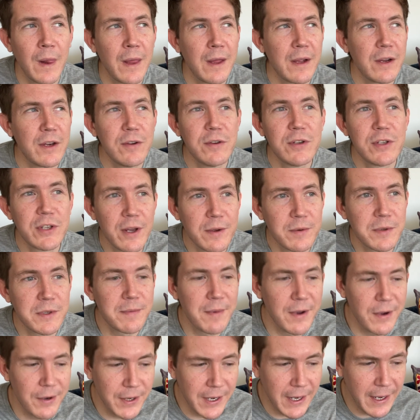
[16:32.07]
you stopped
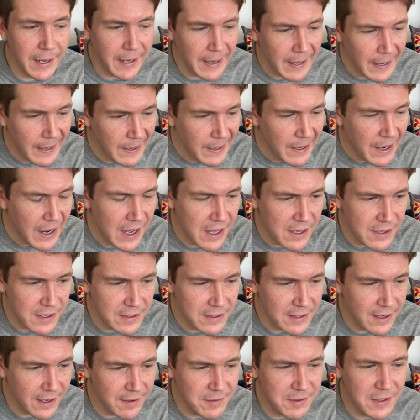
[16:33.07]
smoking. Other
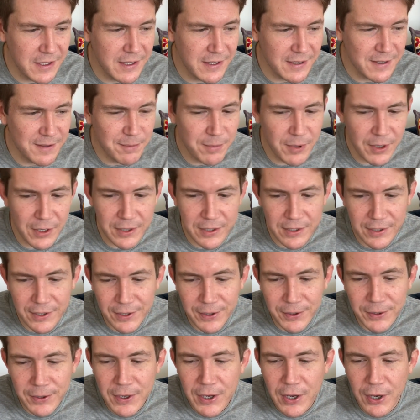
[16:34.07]
times it doesn't bother
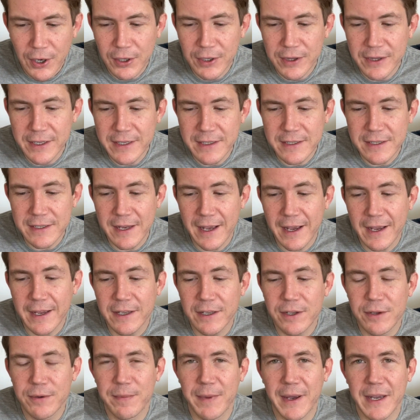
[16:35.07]
you. On this day,
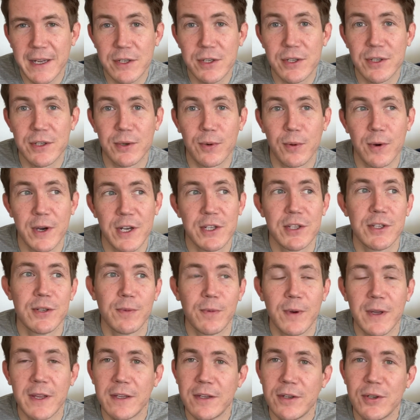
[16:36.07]
you may just question
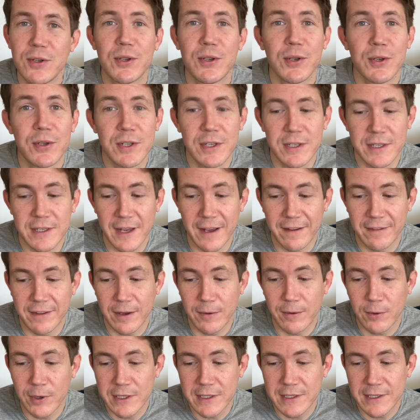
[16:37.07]
whether you should just have
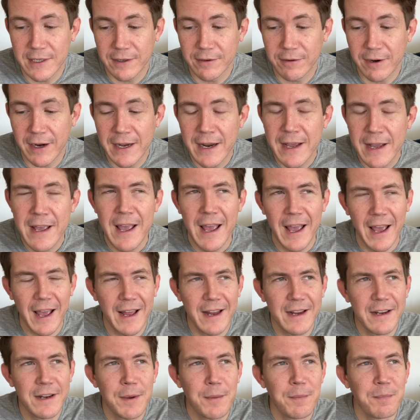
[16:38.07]
that one cigarette.
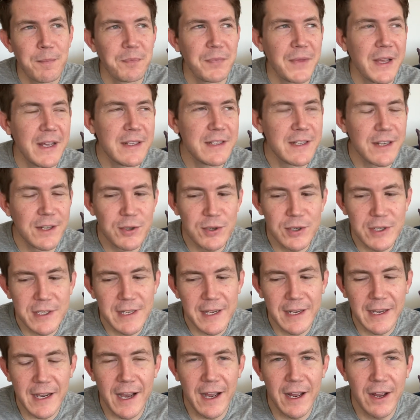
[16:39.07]
And it's
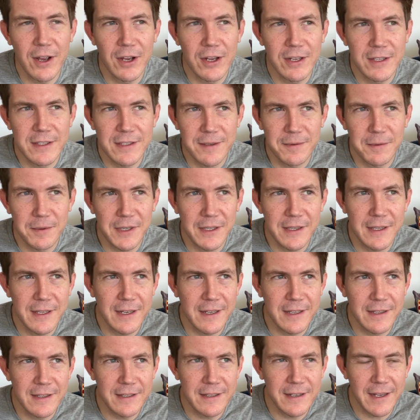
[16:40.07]
interesting. I heard something the
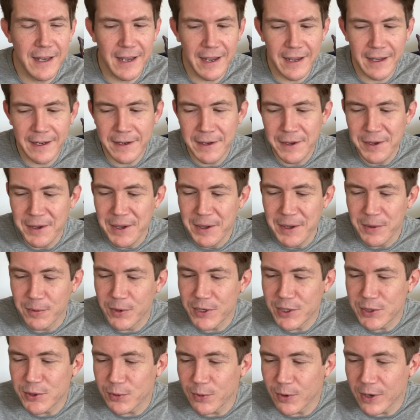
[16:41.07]
other day,
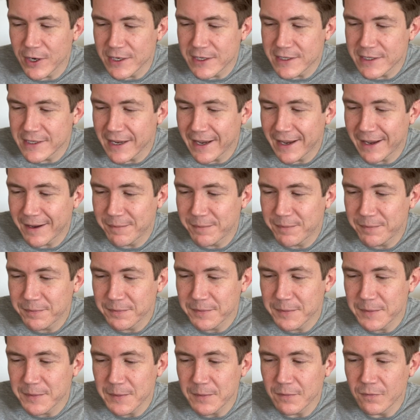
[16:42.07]
which was um,
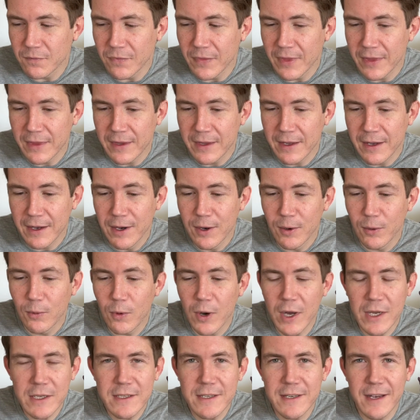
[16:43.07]

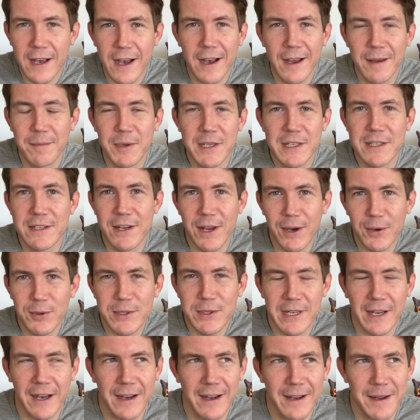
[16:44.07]
one time is no
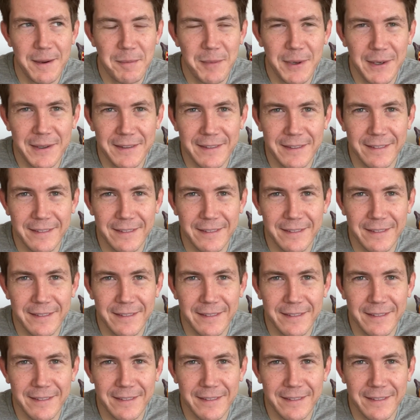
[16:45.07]
time.